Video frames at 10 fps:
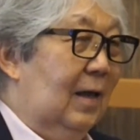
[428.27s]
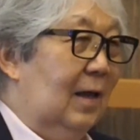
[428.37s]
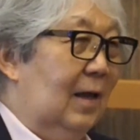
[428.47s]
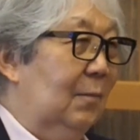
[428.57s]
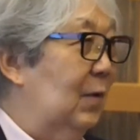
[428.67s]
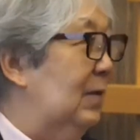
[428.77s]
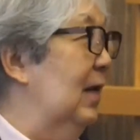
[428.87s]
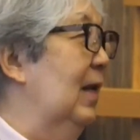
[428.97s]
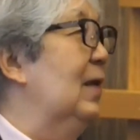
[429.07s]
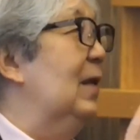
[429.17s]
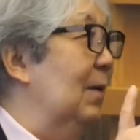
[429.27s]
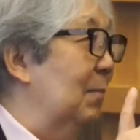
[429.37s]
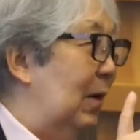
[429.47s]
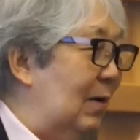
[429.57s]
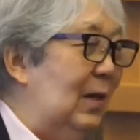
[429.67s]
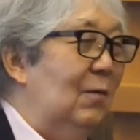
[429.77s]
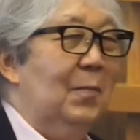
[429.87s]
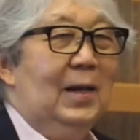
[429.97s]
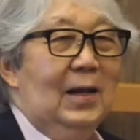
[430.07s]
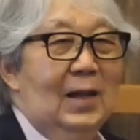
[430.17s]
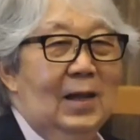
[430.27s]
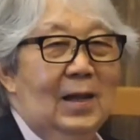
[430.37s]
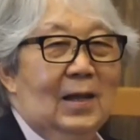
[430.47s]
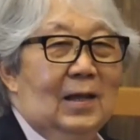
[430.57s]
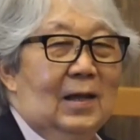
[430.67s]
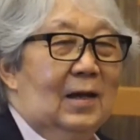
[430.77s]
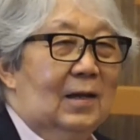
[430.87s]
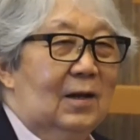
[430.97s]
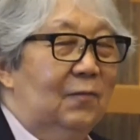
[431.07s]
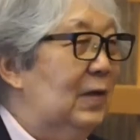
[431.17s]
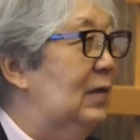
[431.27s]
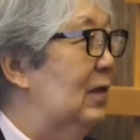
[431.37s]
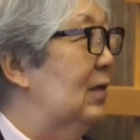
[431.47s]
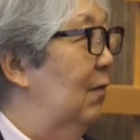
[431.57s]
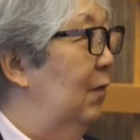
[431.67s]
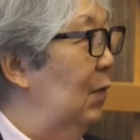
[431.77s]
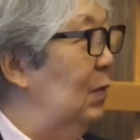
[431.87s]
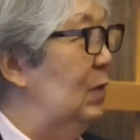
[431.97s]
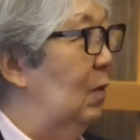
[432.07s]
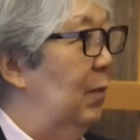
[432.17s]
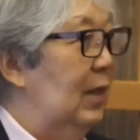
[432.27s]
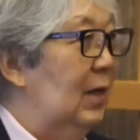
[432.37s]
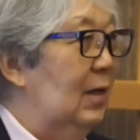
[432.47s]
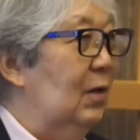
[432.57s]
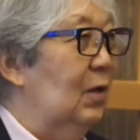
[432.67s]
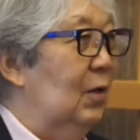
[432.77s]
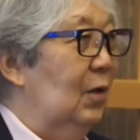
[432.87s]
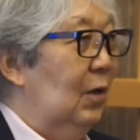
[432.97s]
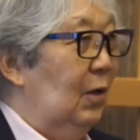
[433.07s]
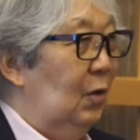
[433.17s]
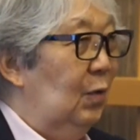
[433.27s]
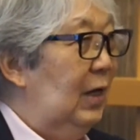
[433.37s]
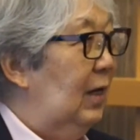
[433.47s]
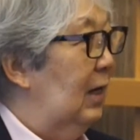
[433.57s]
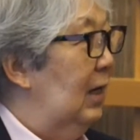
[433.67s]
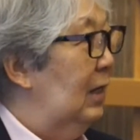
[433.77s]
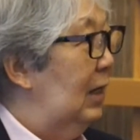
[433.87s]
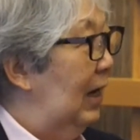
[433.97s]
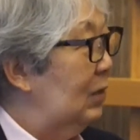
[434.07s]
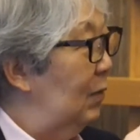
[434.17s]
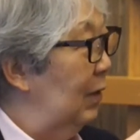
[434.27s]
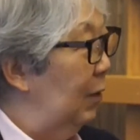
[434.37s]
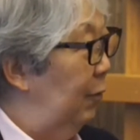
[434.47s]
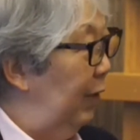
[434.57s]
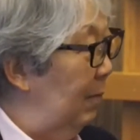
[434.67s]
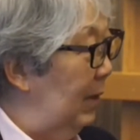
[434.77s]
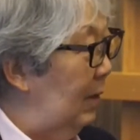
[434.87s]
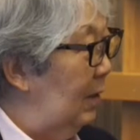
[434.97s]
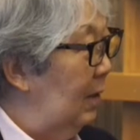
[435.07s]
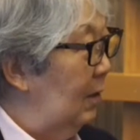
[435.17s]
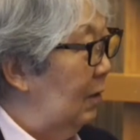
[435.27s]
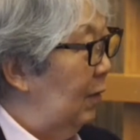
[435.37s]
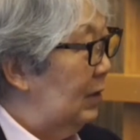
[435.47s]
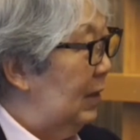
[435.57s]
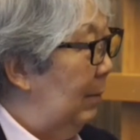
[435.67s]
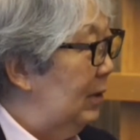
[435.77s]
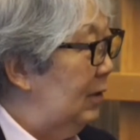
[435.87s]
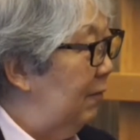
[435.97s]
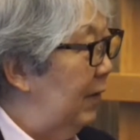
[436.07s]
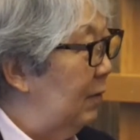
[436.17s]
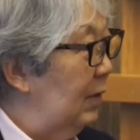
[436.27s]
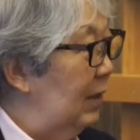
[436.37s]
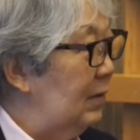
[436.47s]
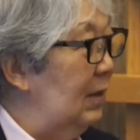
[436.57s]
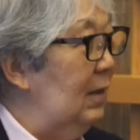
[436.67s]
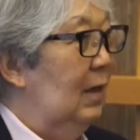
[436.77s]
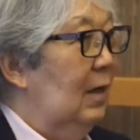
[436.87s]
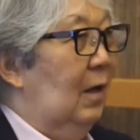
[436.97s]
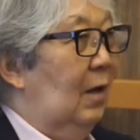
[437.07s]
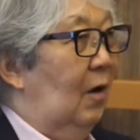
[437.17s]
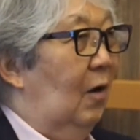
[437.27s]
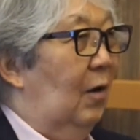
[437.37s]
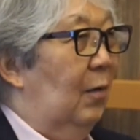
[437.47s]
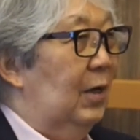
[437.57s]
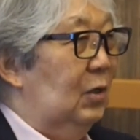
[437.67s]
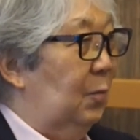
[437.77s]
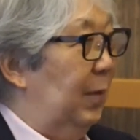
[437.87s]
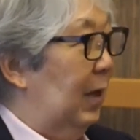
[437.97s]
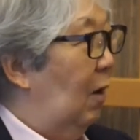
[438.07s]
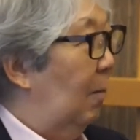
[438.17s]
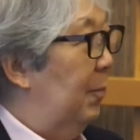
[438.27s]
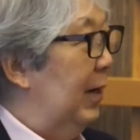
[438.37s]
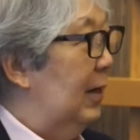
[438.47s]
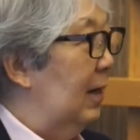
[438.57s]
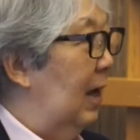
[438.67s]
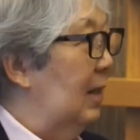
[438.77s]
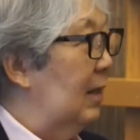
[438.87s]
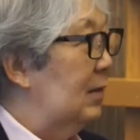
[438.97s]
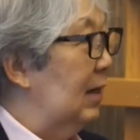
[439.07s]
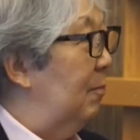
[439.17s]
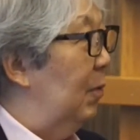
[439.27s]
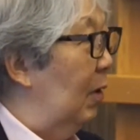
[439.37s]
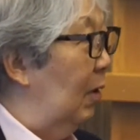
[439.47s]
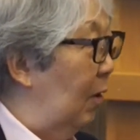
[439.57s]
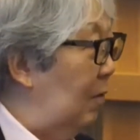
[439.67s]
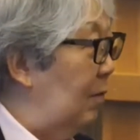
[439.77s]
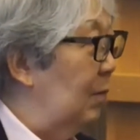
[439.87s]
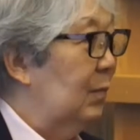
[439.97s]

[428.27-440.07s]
It wasn't easy because there were many differences of views on whether you need an international agreement to establish a foundation or it should be incorporated under Singapore law.